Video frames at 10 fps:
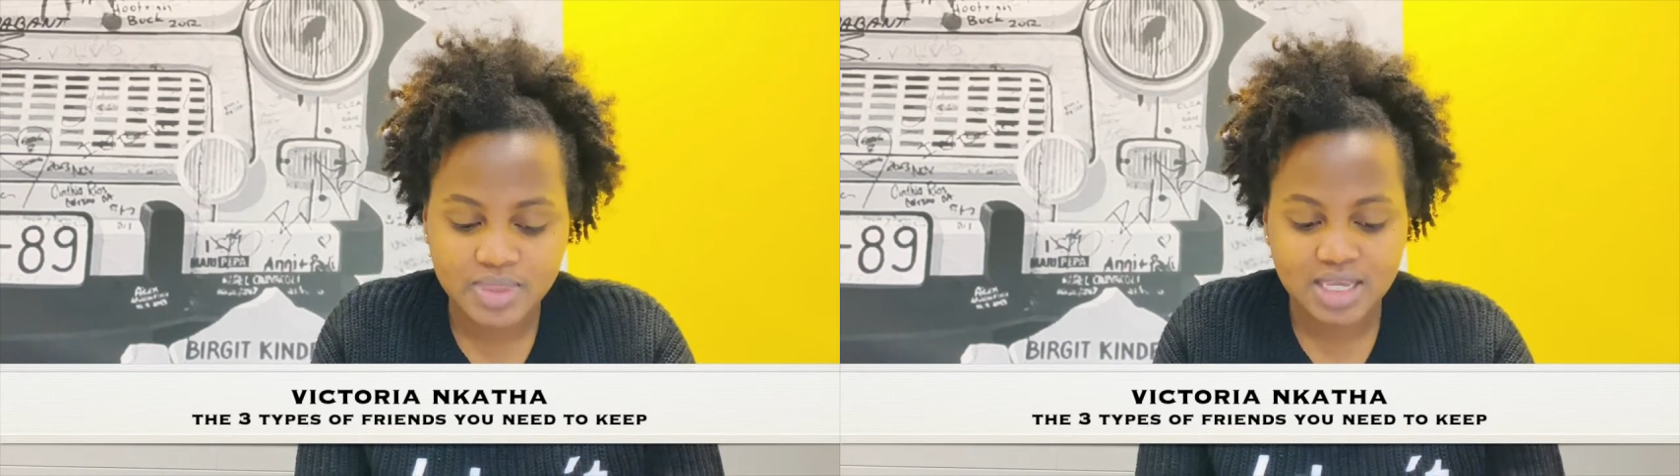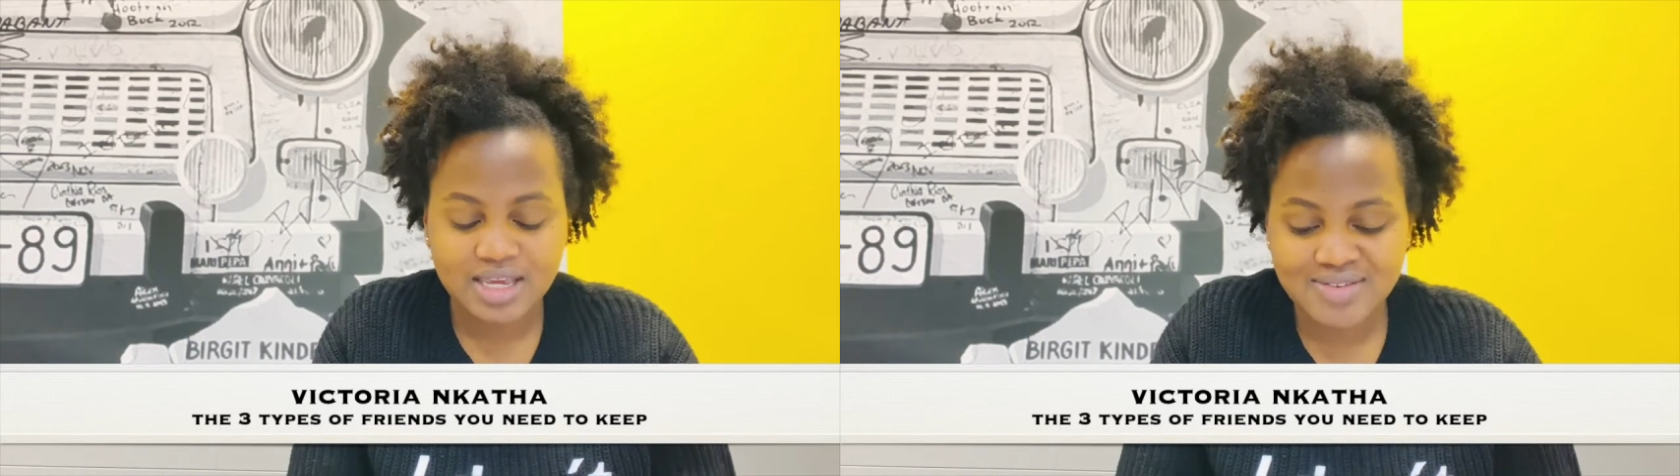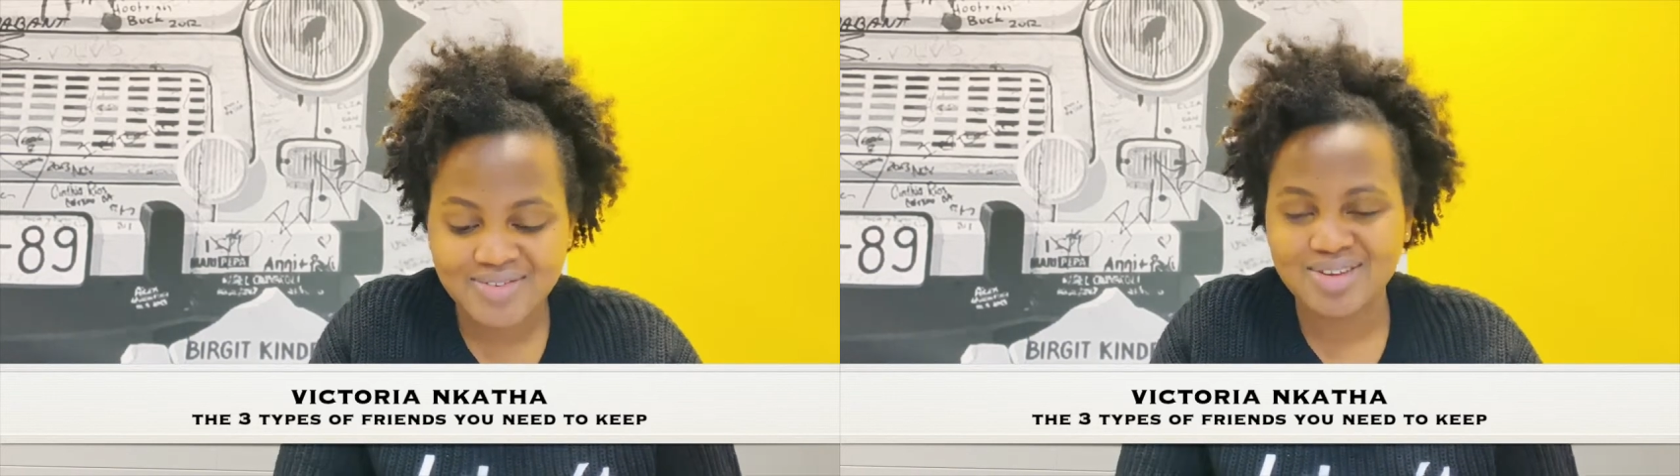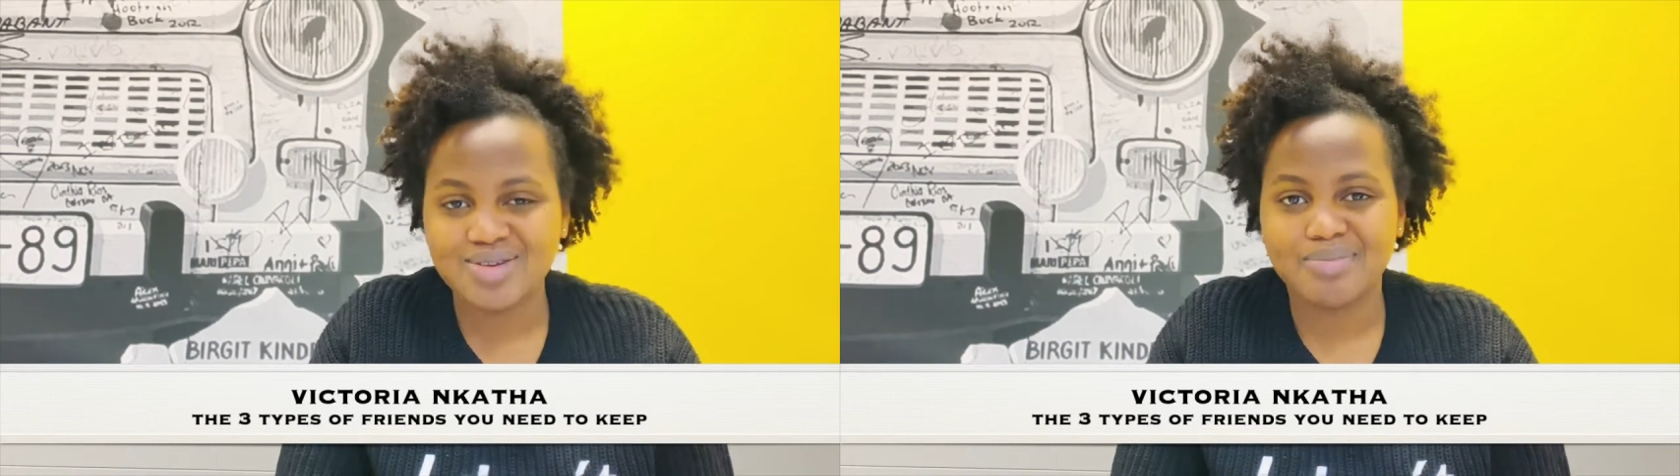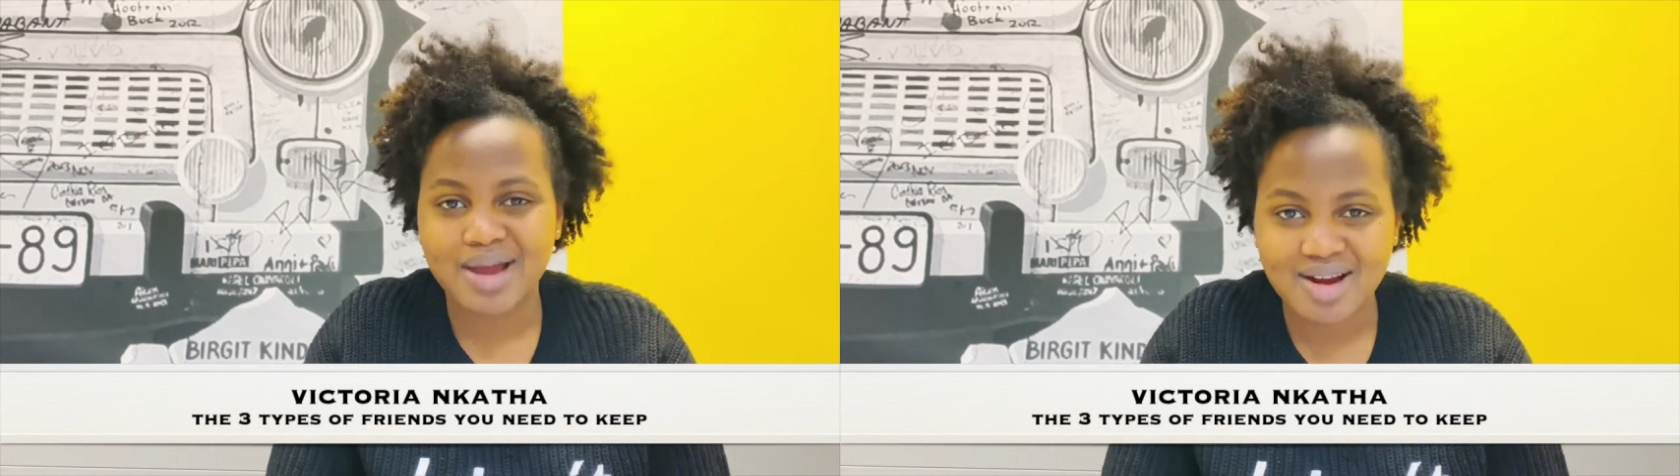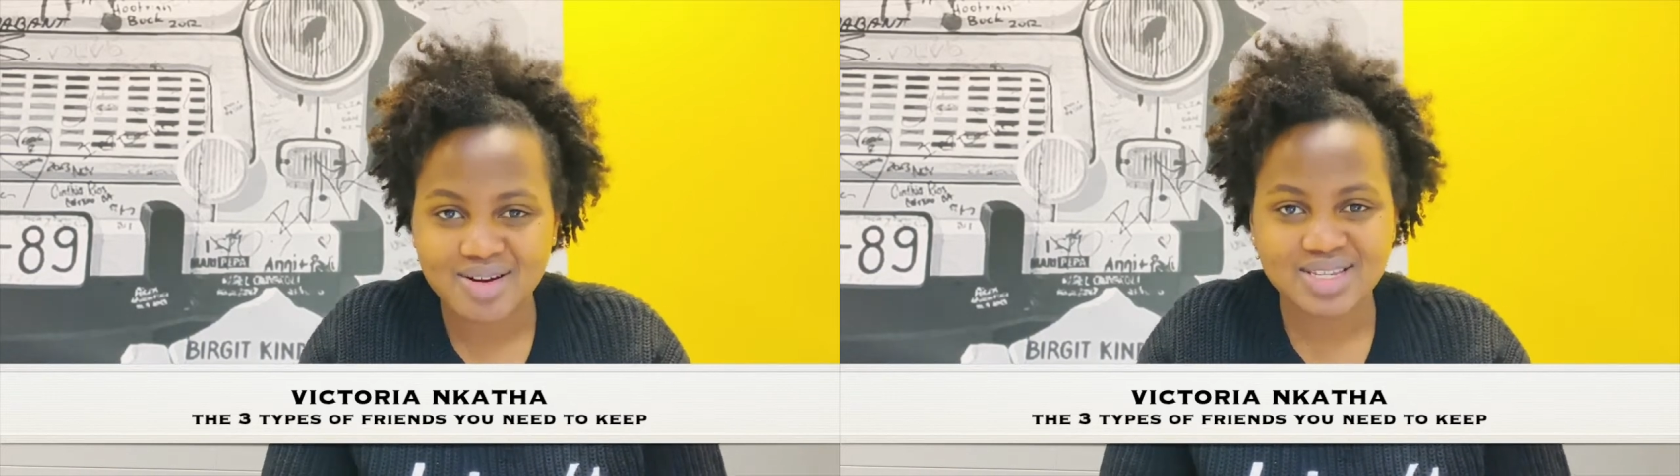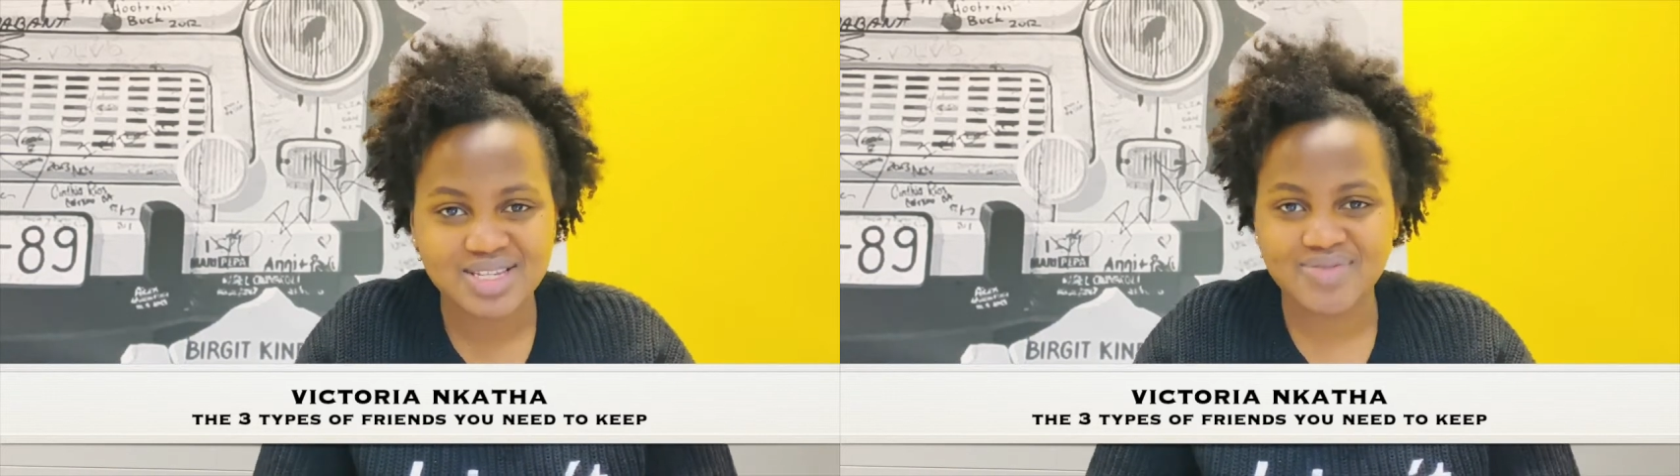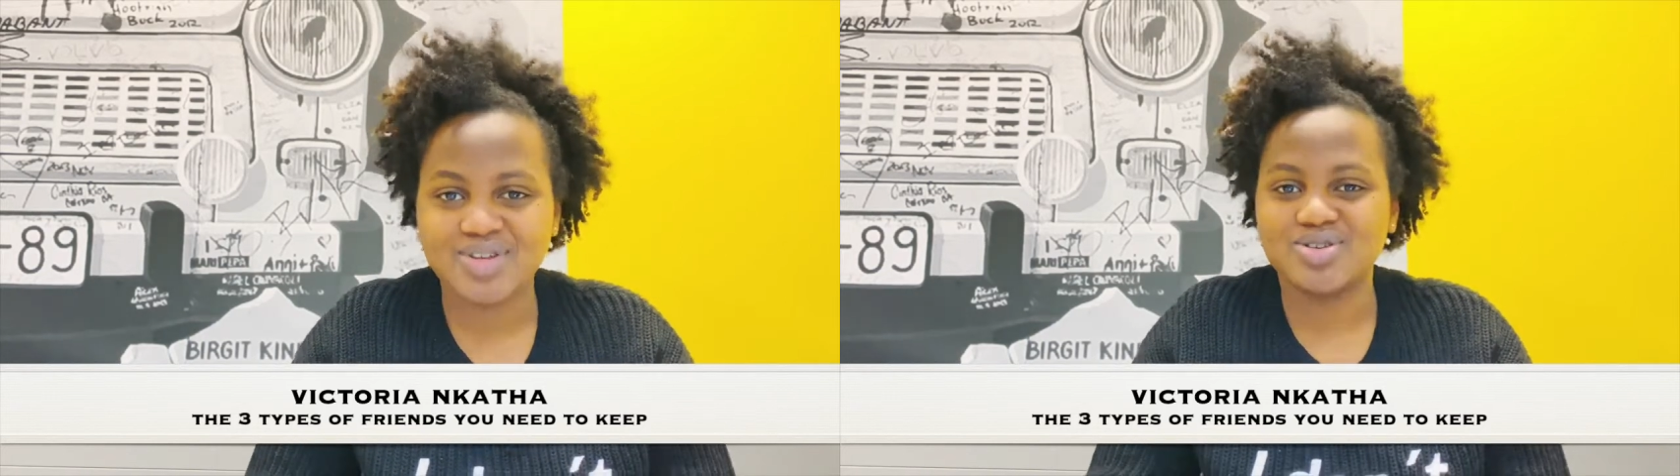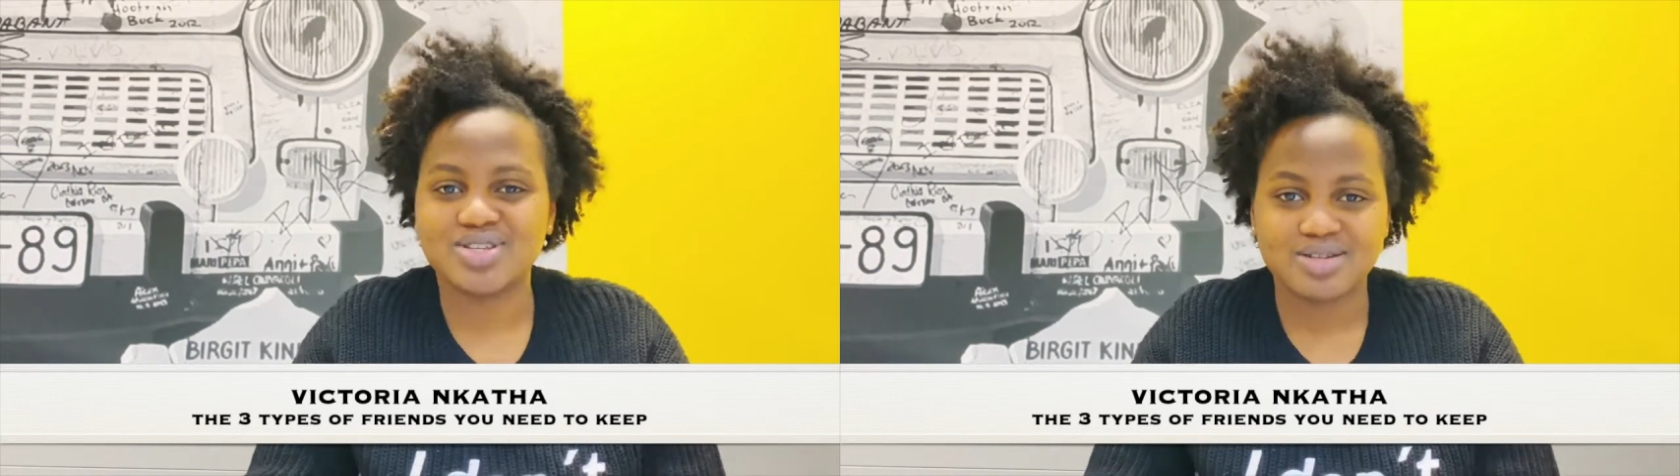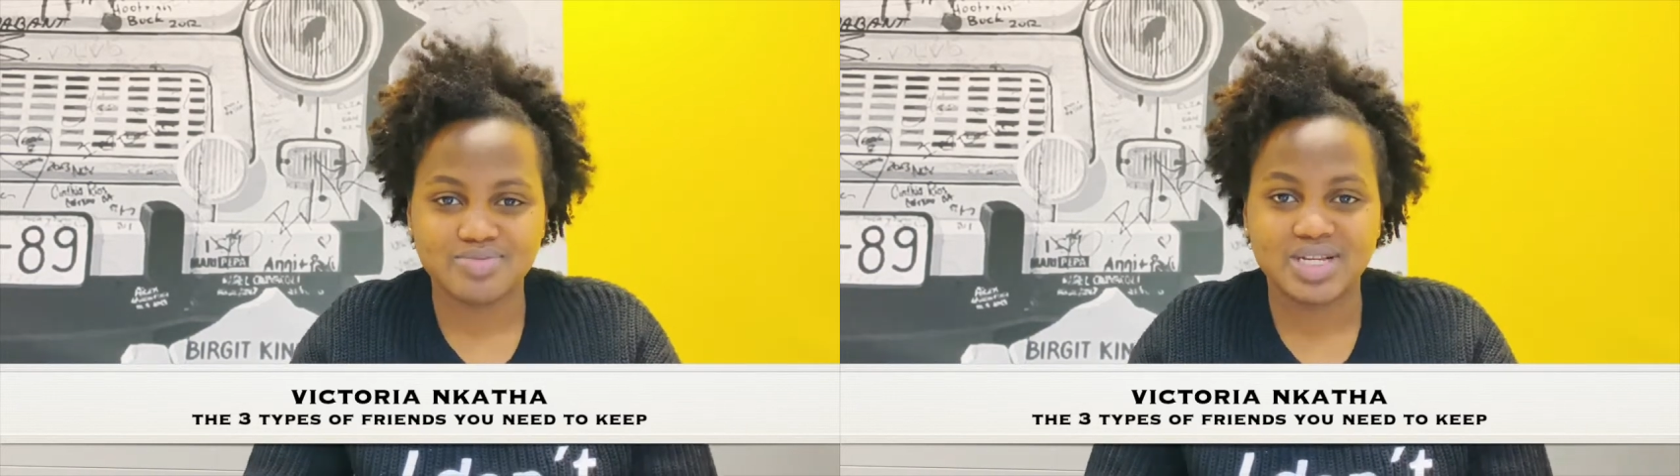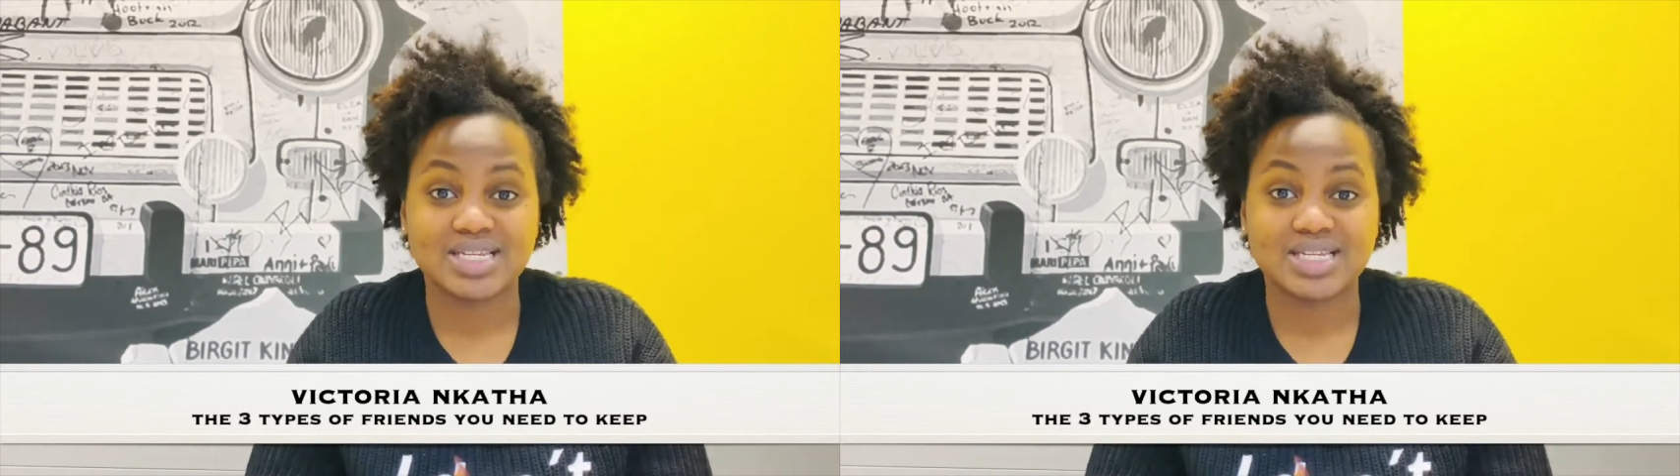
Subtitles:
Even your parents, even your siblings,